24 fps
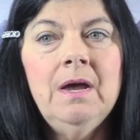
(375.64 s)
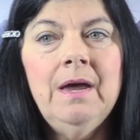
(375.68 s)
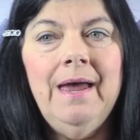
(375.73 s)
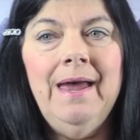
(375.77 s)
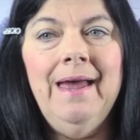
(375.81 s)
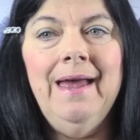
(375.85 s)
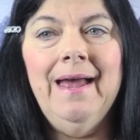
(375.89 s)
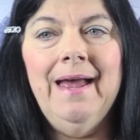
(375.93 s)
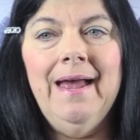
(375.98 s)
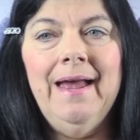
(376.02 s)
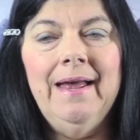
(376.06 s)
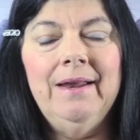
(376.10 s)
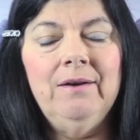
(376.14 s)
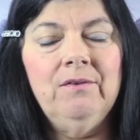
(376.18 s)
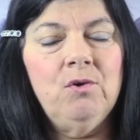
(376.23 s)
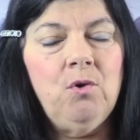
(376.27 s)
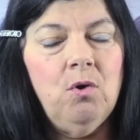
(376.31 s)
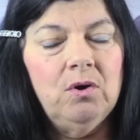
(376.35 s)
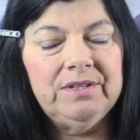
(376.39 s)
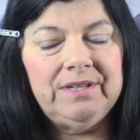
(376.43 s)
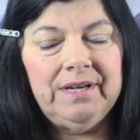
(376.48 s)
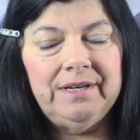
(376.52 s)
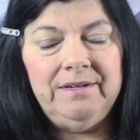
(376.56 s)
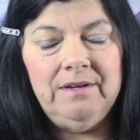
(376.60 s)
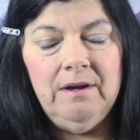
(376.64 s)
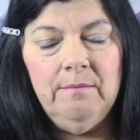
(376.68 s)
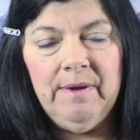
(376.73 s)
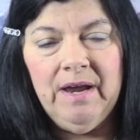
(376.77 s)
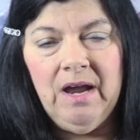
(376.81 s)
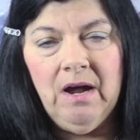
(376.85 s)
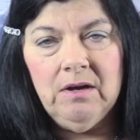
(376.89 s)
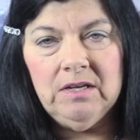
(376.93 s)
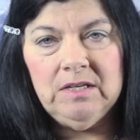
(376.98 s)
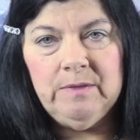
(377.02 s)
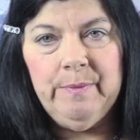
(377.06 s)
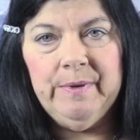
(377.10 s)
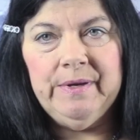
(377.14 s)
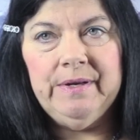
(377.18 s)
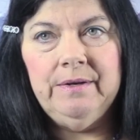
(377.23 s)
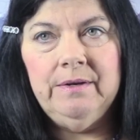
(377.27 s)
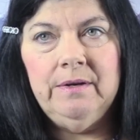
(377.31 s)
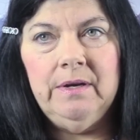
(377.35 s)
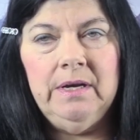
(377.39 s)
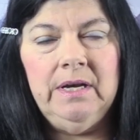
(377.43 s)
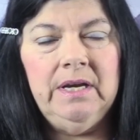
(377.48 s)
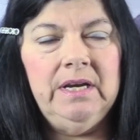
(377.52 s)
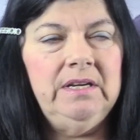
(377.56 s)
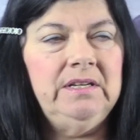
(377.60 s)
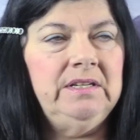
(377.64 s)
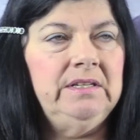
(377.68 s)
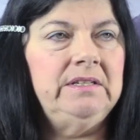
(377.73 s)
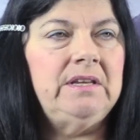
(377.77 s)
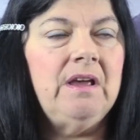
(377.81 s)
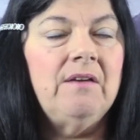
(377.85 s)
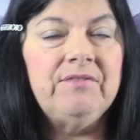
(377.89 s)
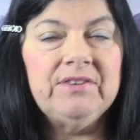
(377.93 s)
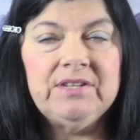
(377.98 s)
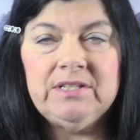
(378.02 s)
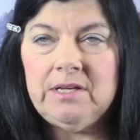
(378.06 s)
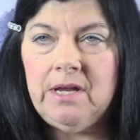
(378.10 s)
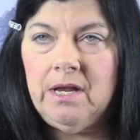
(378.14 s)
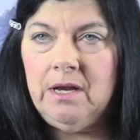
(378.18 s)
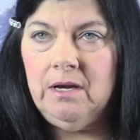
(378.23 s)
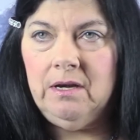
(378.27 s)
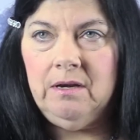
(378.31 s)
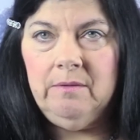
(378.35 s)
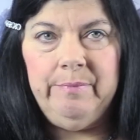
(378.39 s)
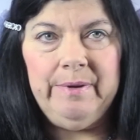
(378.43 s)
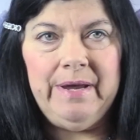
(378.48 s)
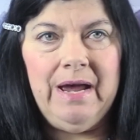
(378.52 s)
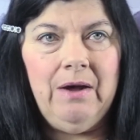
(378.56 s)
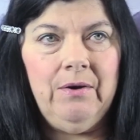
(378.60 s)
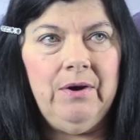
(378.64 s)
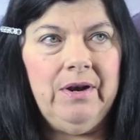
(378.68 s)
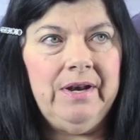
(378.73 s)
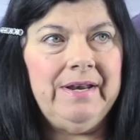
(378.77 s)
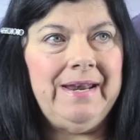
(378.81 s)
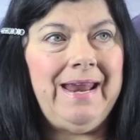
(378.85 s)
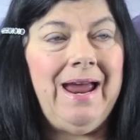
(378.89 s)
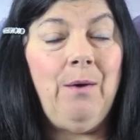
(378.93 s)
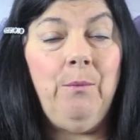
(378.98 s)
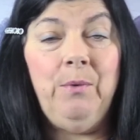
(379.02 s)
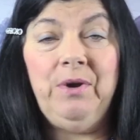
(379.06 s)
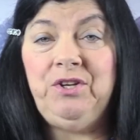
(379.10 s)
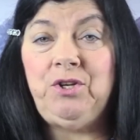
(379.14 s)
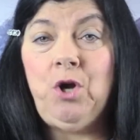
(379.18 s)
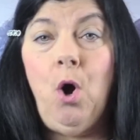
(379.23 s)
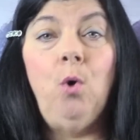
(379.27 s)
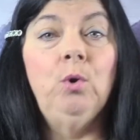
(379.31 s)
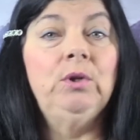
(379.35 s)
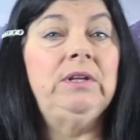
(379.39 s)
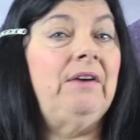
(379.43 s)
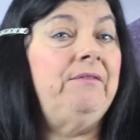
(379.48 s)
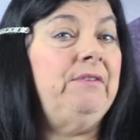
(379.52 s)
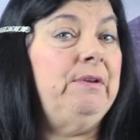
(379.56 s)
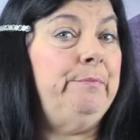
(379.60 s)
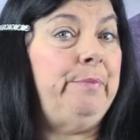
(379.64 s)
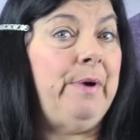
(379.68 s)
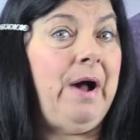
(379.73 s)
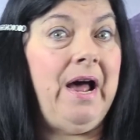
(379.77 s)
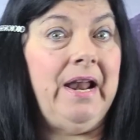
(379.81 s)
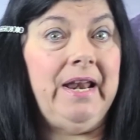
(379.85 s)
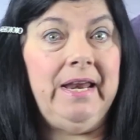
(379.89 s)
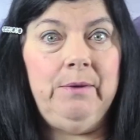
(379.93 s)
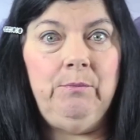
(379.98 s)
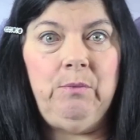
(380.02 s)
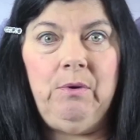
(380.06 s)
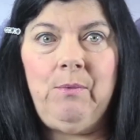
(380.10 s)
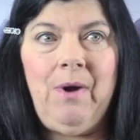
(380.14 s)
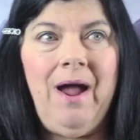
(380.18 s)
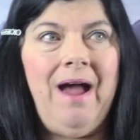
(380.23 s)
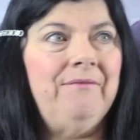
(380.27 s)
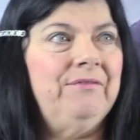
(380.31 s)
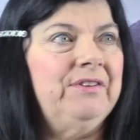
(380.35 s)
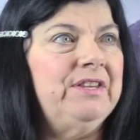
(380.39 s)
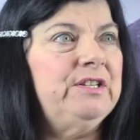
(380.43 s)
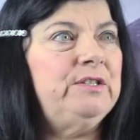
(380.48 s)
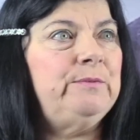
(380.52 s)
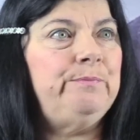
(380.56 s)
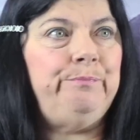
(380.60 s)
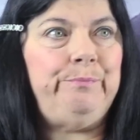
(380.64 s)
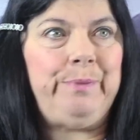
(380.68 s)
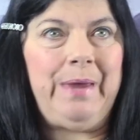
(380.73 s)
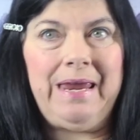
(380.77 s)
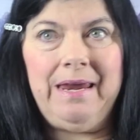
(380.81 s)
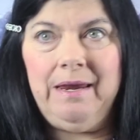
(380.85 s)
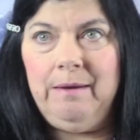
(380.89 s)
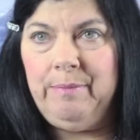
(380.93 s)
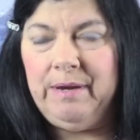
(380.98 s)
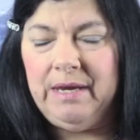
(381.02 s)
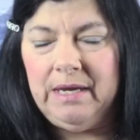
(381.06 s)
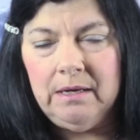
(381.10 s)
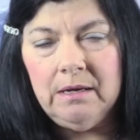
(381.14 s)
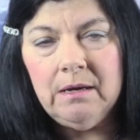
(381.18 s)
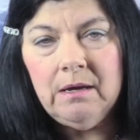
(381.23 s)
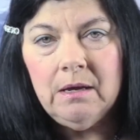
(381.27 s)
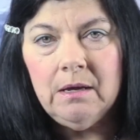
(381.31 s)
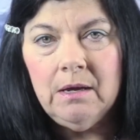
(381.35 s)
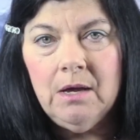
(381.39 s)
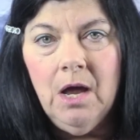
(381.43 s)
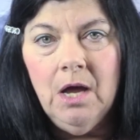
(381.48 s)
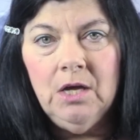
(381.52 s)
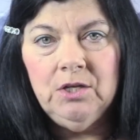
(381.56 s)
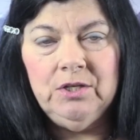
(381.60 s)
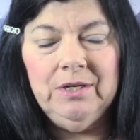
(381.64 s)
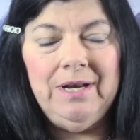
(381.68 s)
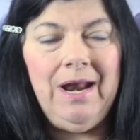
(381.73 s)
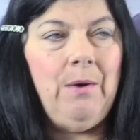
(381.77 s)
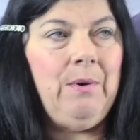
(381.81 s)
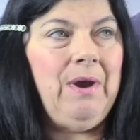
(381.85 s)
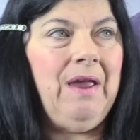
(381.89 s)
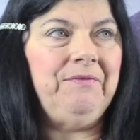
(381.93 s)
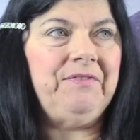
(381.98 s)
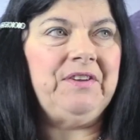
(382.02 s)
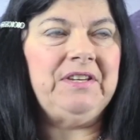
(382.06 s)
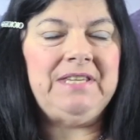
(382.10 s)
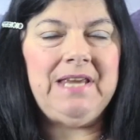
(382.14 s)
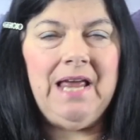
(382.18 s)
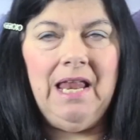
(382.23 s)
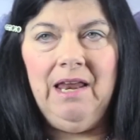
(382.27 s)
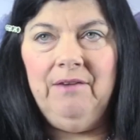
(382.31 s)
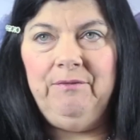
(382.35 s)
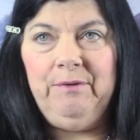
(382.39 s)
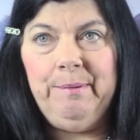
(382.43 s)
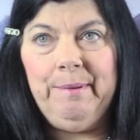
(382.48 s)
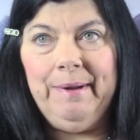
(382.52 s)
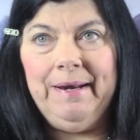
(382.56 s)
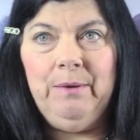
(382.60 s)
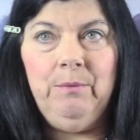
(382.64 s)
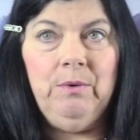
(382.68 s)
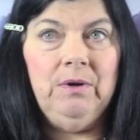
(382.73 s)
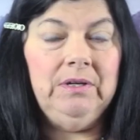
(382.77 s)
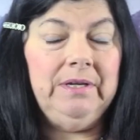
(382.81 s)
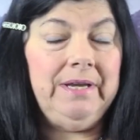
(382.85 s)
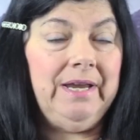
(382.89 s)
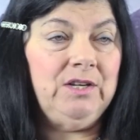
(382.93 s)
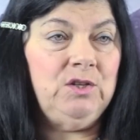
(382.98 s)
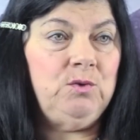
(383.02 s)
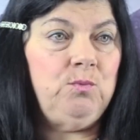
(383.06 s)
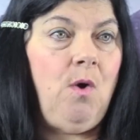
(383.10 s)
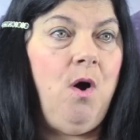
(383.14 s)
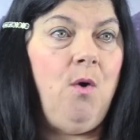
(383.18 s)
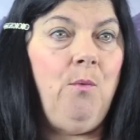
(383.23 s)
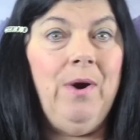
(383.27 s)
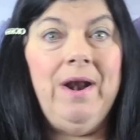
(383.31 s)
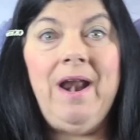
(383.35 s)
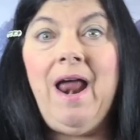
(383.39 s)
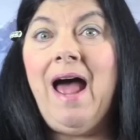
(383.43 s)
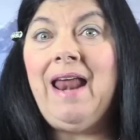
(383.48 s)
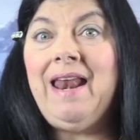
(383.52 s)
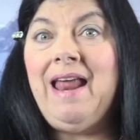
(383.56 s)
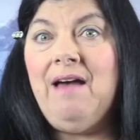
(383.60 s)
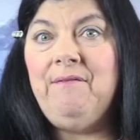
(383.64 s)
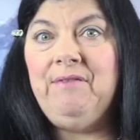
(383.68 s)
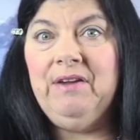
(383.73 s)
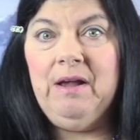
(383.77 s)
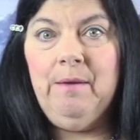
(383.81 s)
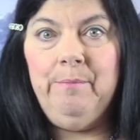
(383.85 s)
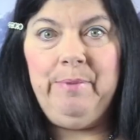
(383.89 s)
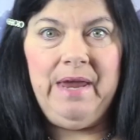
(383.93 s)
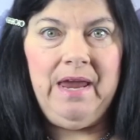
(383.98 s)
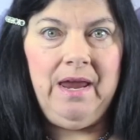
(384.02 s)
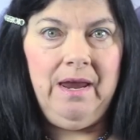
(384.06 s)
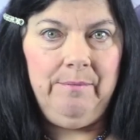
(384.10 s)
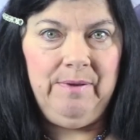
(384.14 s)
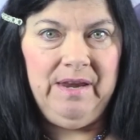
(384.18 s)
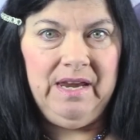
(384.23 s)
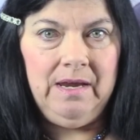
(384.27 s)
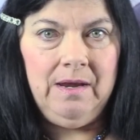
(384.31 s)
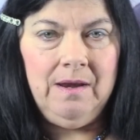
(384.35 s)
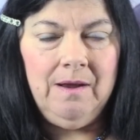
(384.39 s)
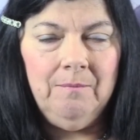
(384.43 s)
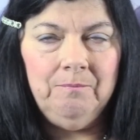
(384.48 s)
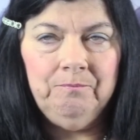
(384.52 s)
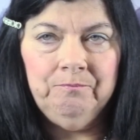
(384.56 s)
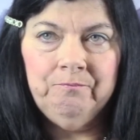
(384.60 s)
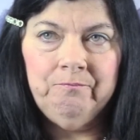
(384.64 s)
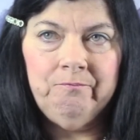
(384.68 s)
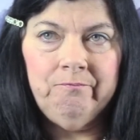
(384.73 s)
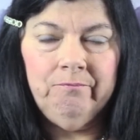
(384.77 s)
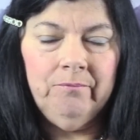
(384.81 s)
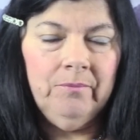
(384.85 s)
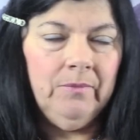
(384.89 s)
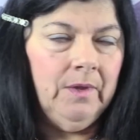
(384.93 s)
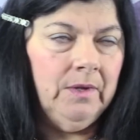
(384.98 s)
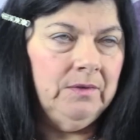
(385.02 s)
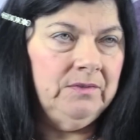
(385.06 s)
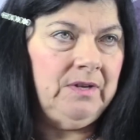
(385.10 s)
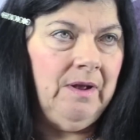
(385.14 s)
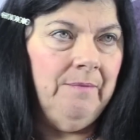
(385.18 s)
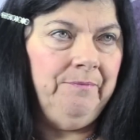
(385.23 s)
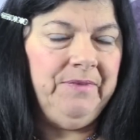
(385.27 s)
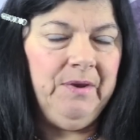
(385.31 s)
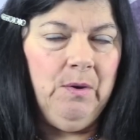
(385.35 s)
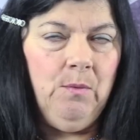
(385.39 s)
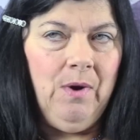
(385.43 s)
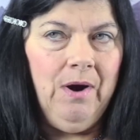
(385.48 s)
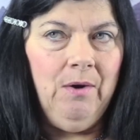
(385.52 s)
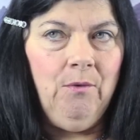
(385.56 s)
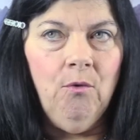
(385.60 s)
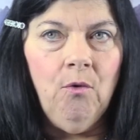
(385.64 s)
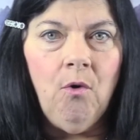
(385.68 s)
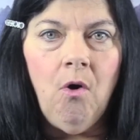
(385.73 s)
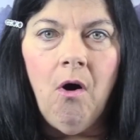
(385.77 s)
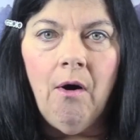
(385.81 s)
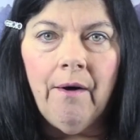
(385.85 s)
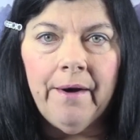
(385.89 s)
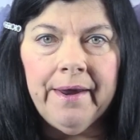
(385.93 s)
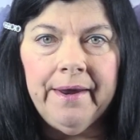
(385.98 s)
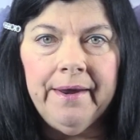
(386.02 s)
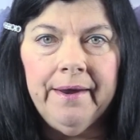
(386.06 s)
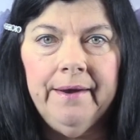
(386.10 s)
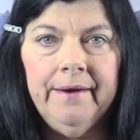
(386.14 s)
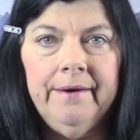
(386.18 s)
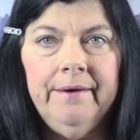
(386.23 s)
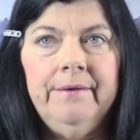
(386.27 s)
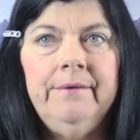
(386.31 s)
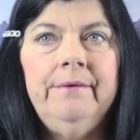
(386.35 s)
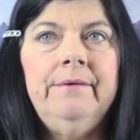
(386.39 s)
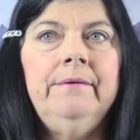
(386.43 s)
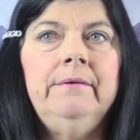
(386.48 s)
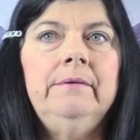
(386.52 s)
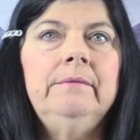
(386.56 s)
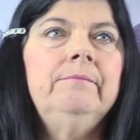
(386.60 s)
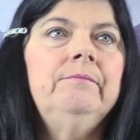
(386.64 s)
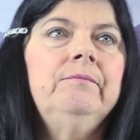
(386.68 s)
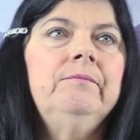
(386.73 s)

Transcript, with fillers: And of course, I tell my husband, and he's devastated about it. Now we told everybody we were having this baby. So now we have to tell everybody, well, guess what? We're not having a baby. Something went wrong here.